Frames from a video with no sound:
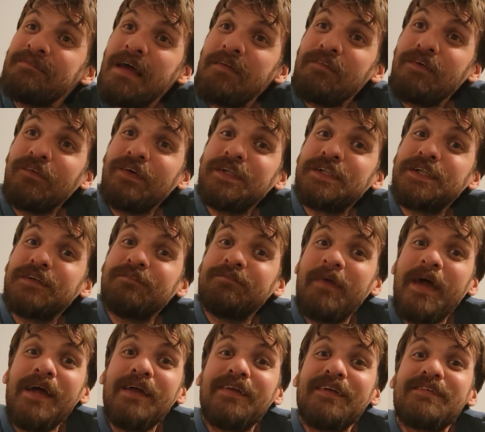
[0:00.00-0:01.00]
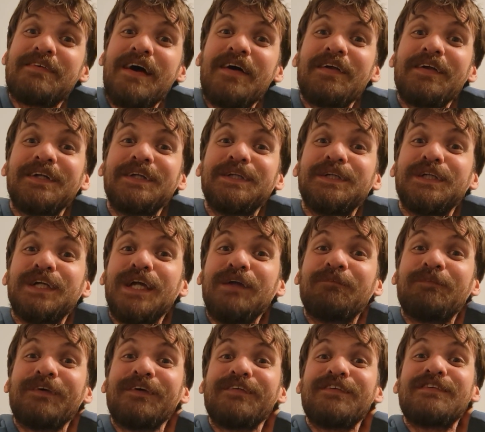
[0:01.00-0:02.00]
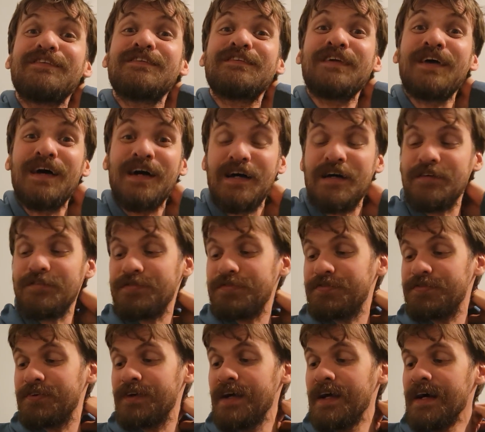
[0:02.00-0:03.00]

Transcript: Maybe we should make this out of cheaper stuff.